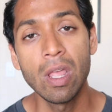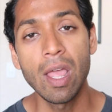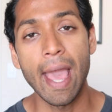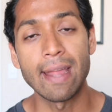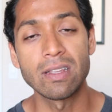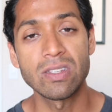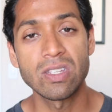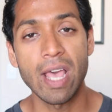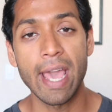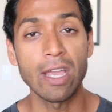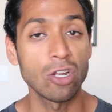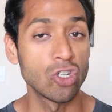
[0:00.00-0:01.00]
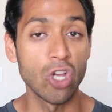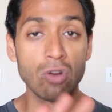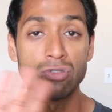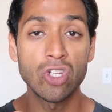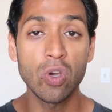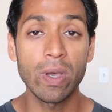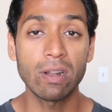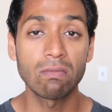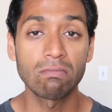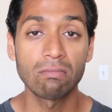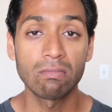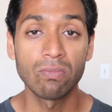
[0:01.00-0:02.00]
and say, don't do
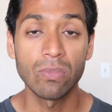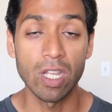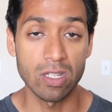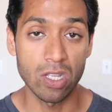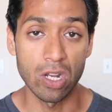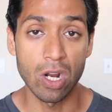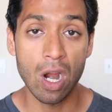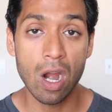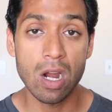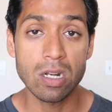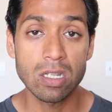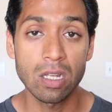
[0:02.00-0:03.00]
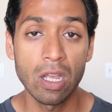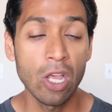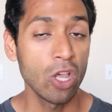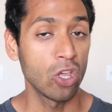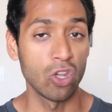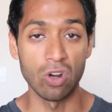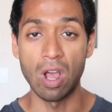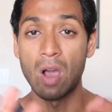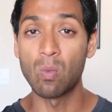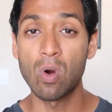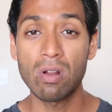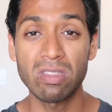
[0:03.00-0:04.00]
it, it's going to hurt, you're
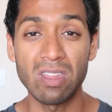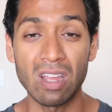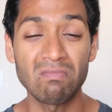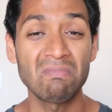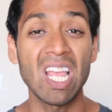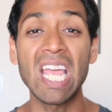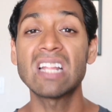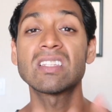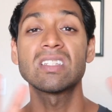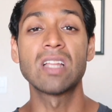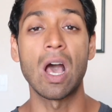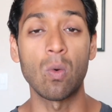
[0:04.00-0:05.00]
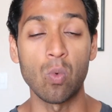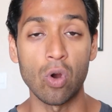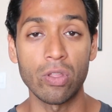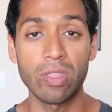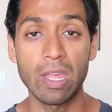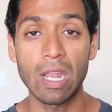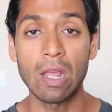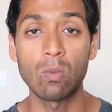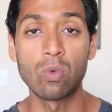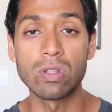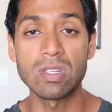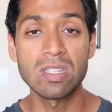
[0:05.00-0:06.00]
not worth it, it's not worth it. It
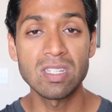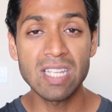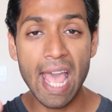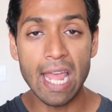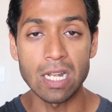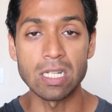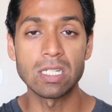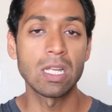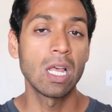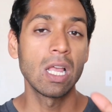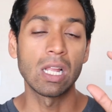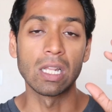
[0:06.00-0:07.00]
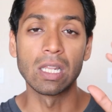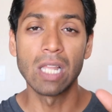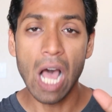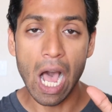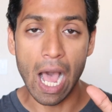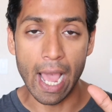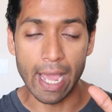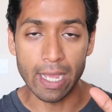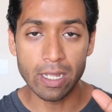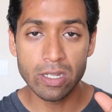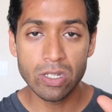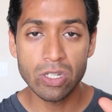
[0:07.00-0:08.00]
will send
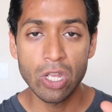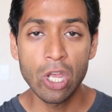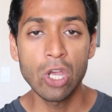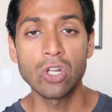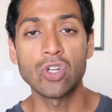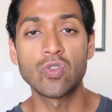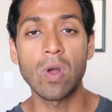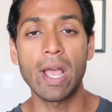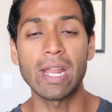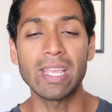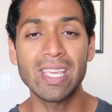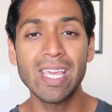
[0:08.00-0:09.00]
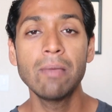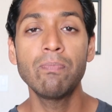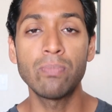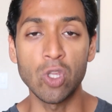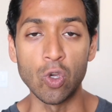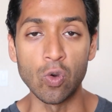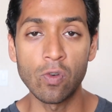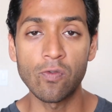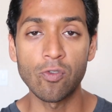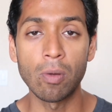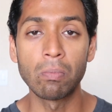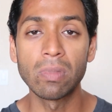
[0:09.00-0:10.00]
lies to try to keep you
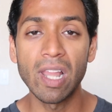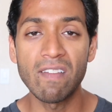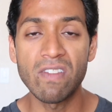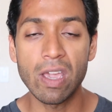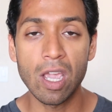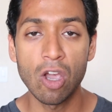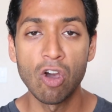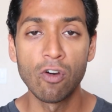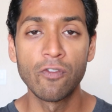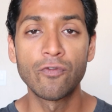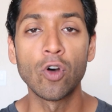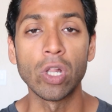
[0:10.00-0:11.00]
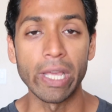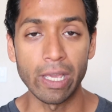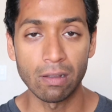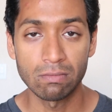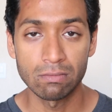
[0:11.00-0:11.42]
from living fully,